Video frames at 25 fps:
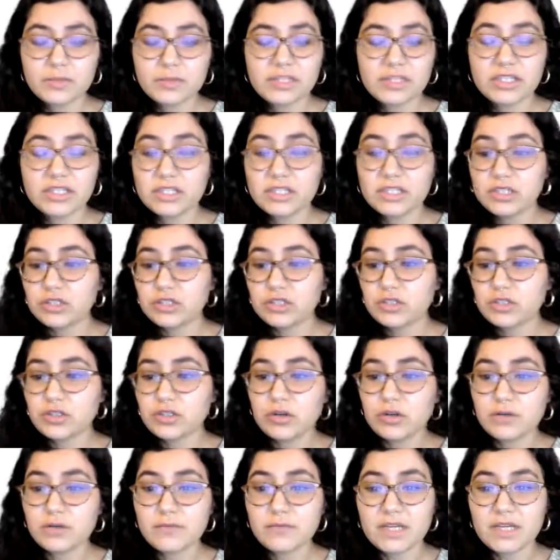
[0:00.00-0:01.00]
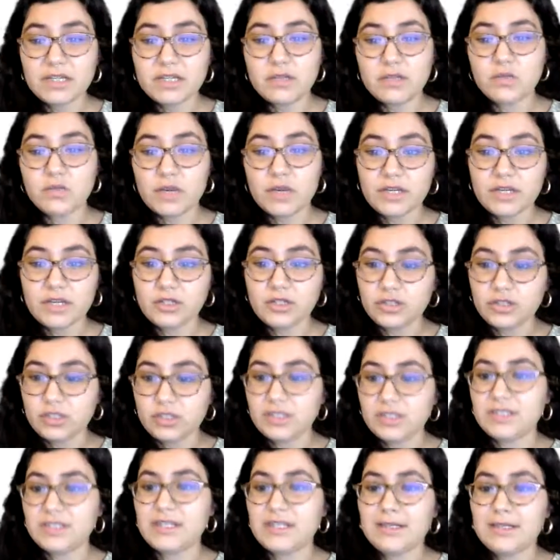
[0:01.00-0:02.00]
because there's so many
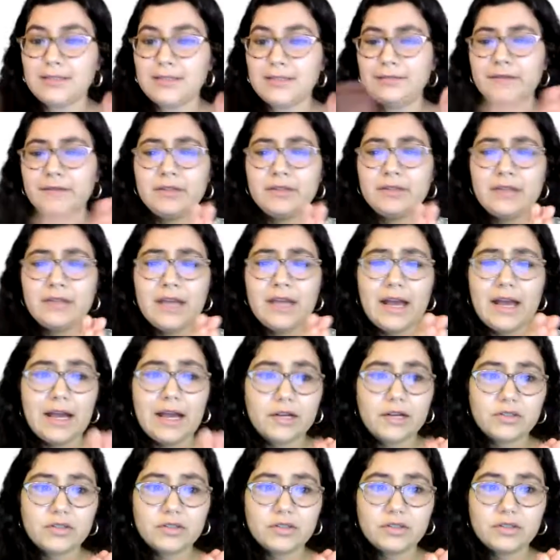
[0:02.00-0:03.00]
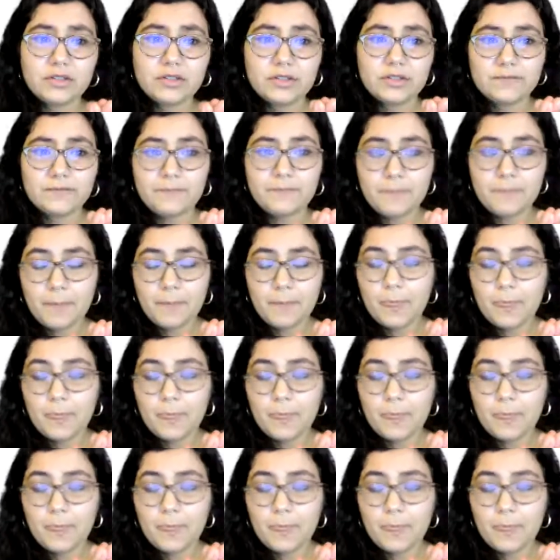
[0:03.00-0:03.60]
ranges, and actually